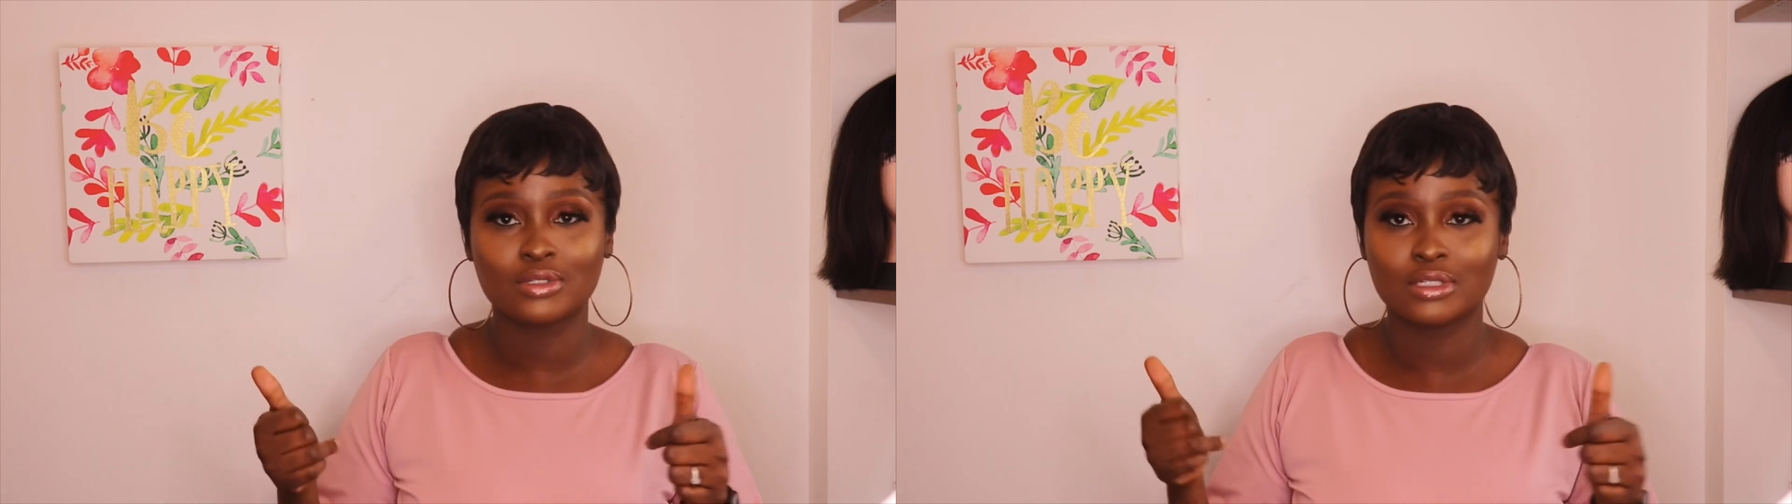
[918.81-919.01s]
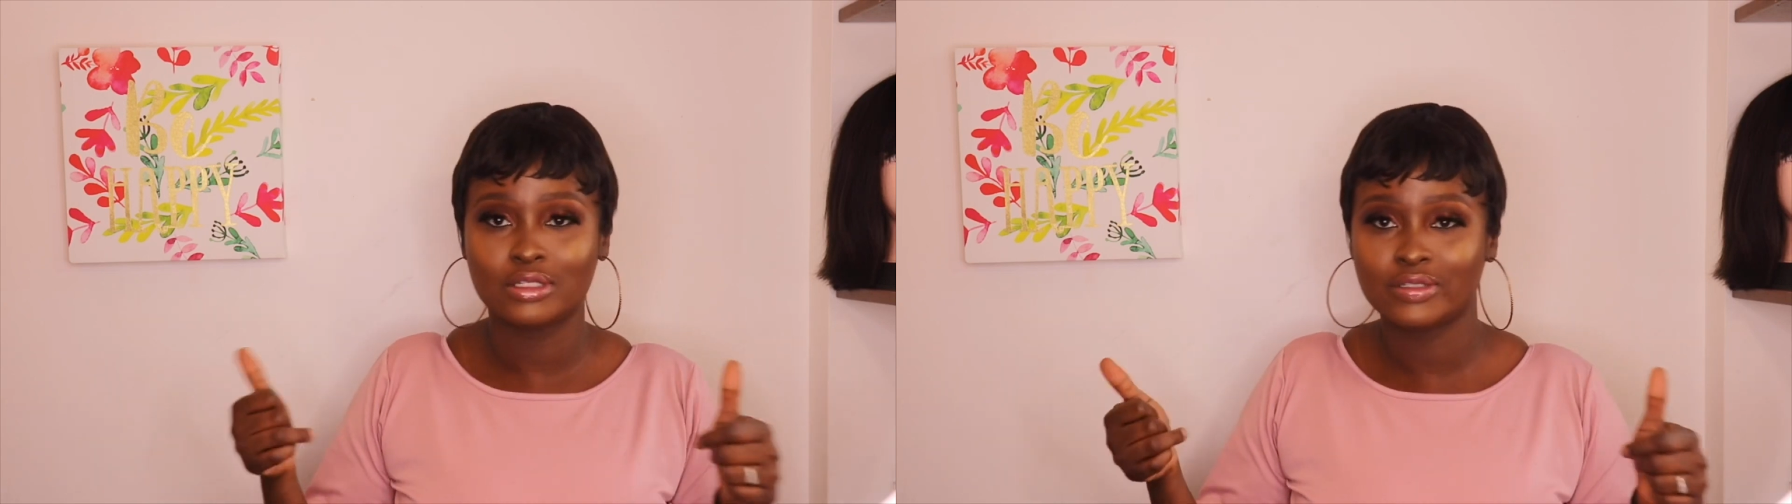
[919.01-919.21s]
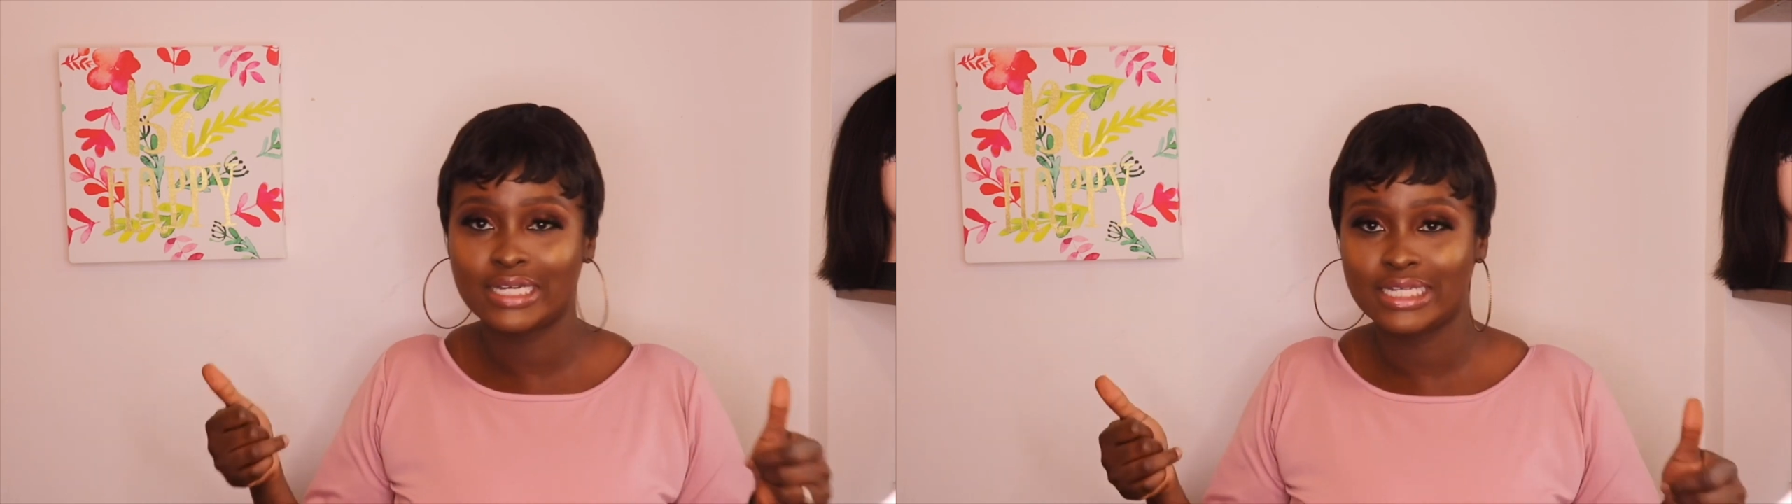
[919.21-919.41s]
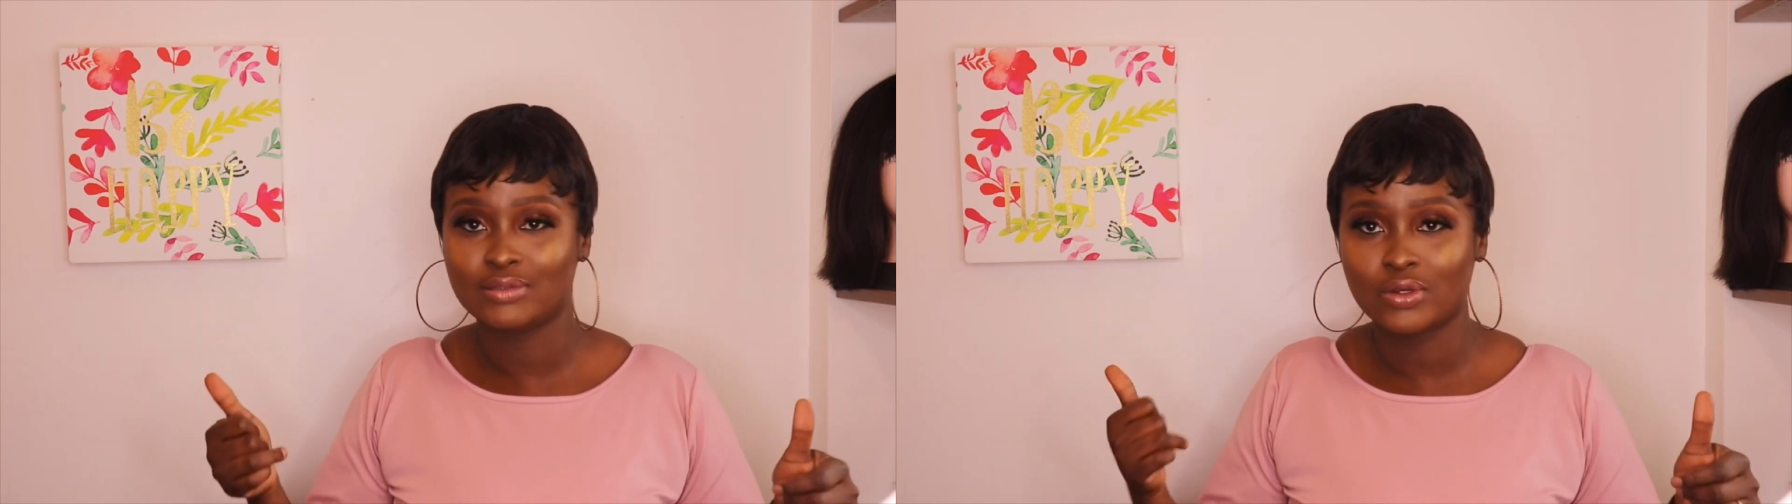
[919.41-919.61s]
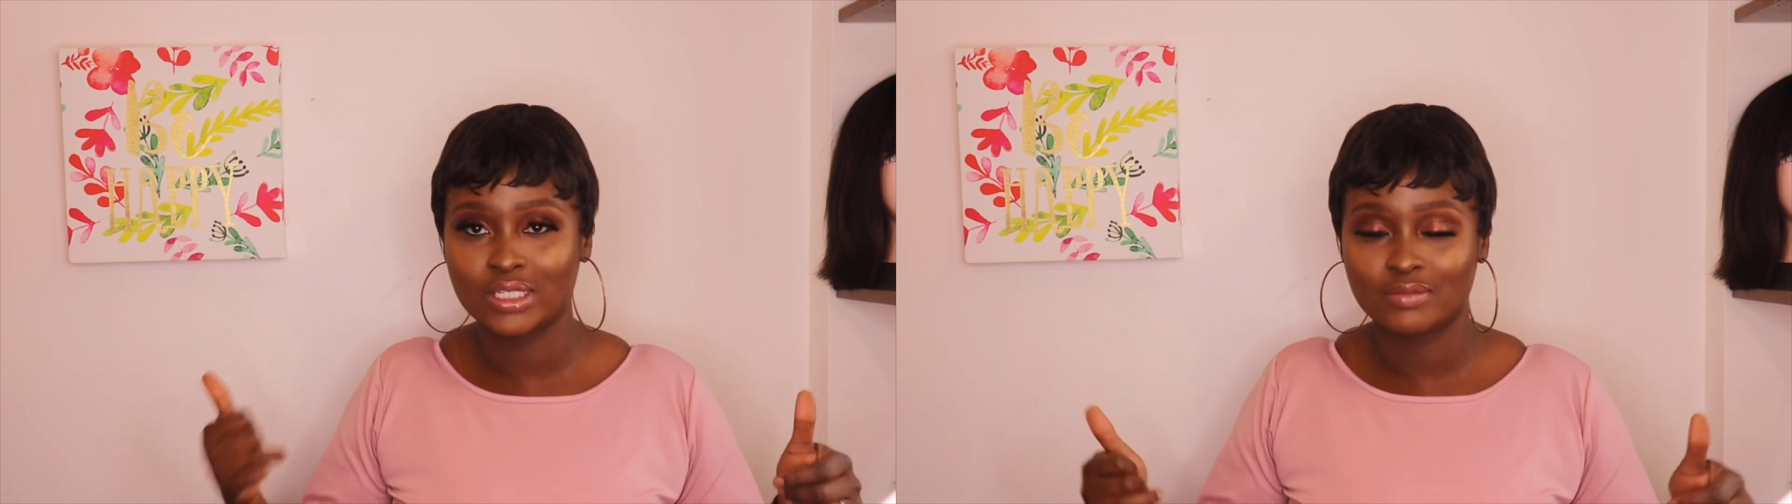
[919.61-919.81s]
Lotus
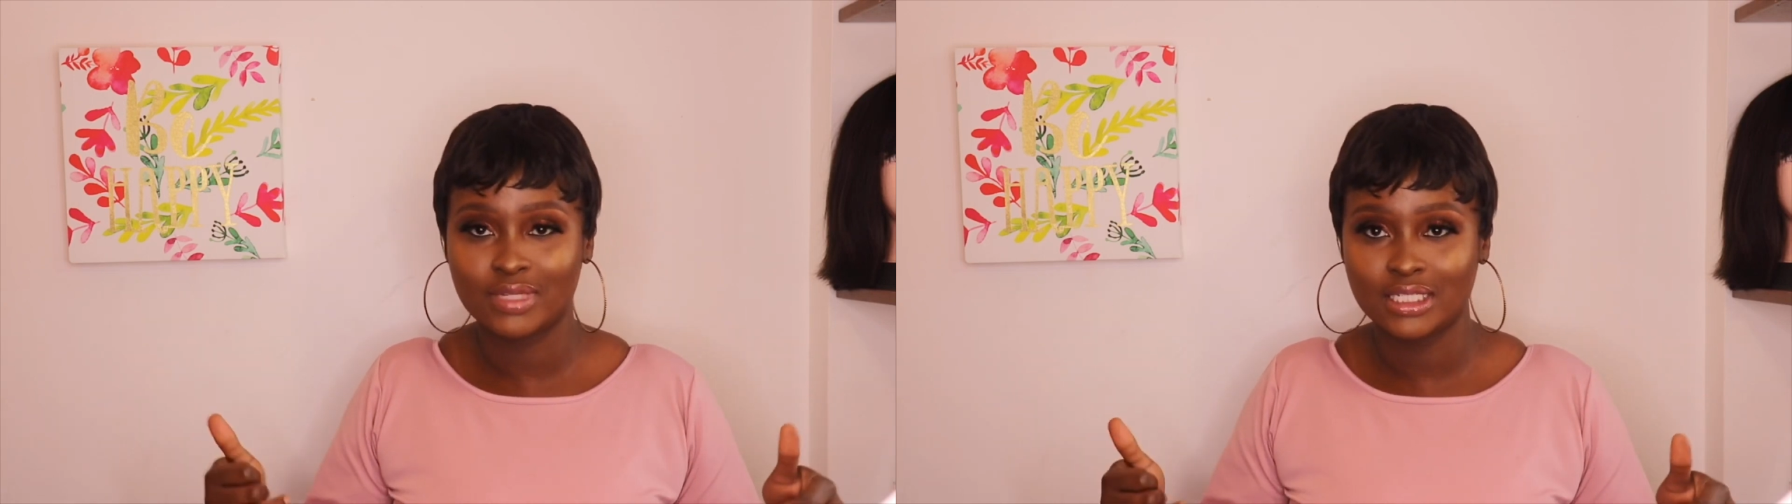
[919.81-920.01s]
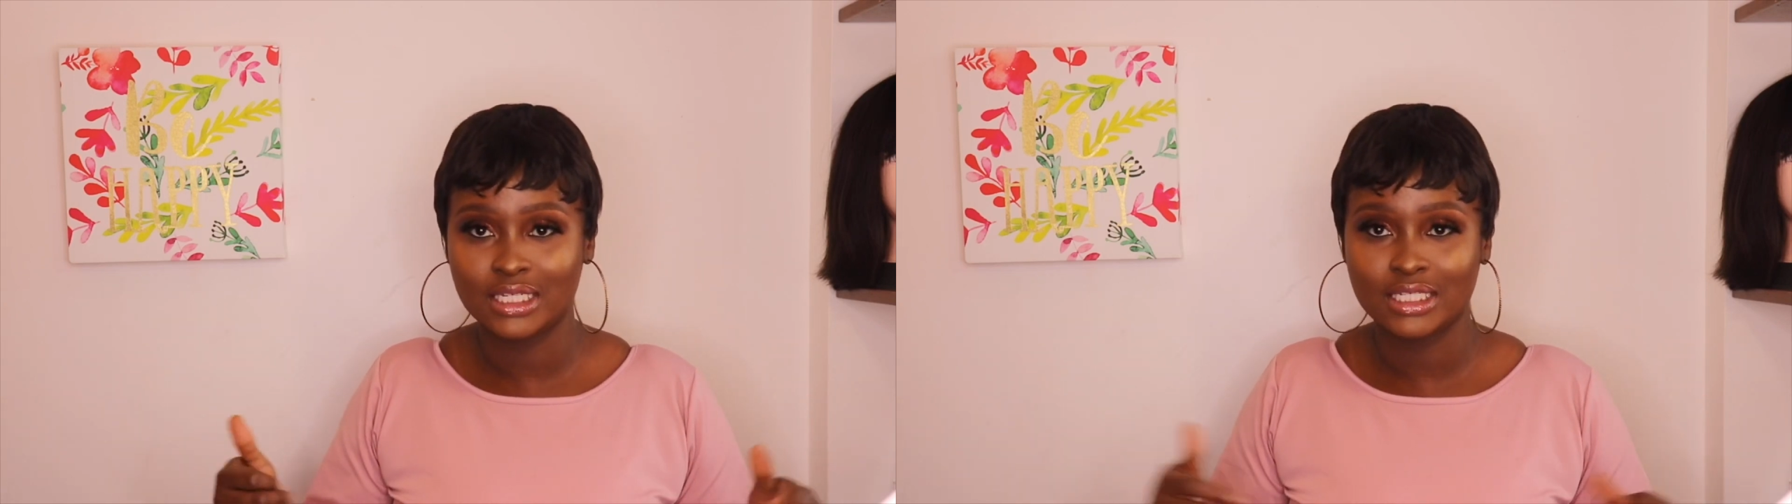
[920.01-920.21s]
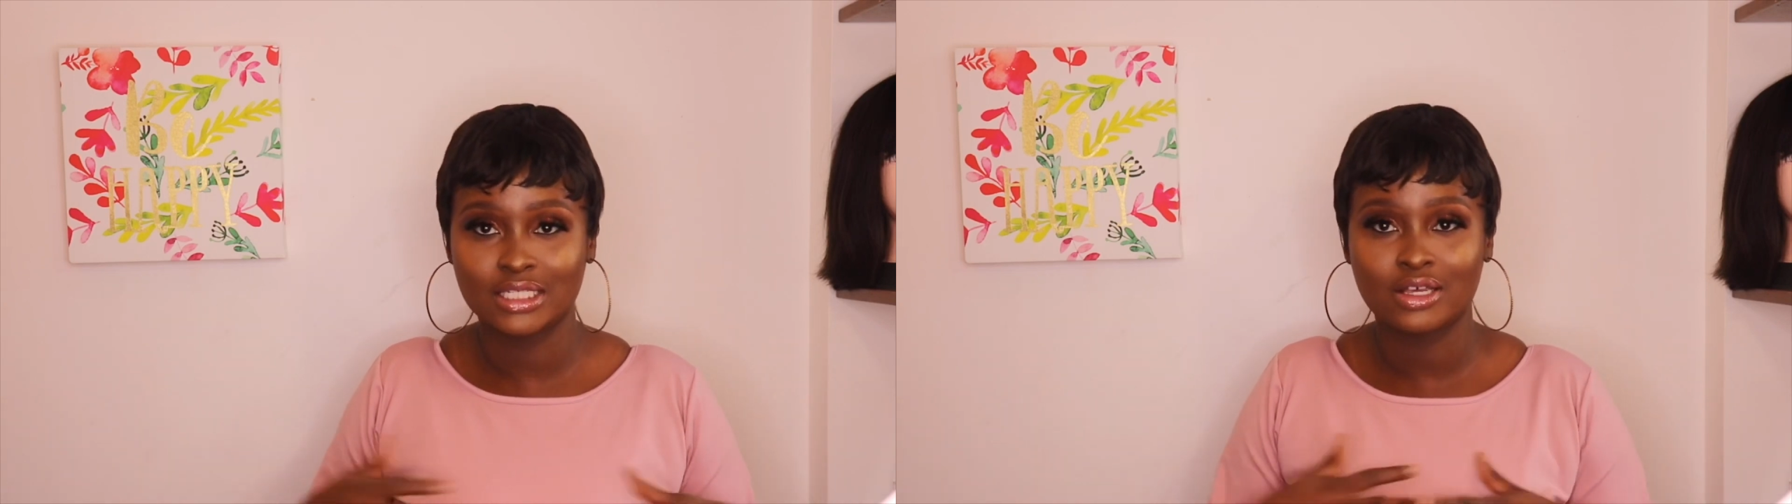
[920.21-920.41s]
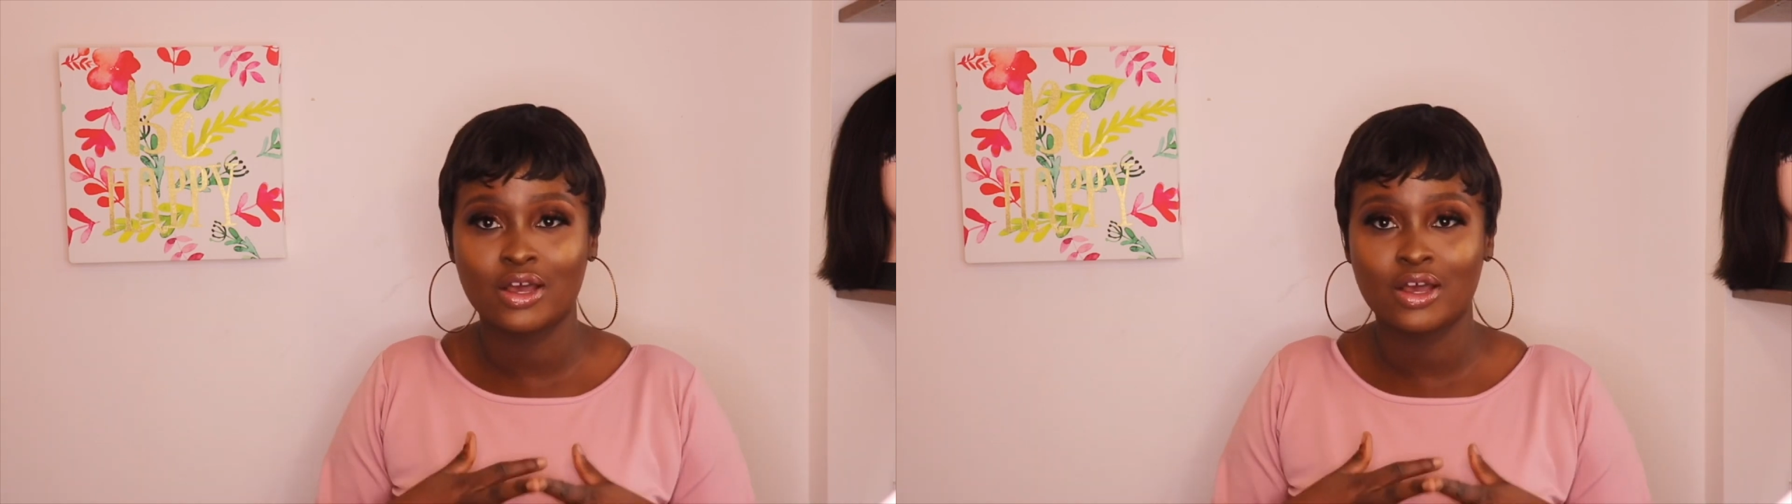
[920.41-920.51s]
Cosmetics.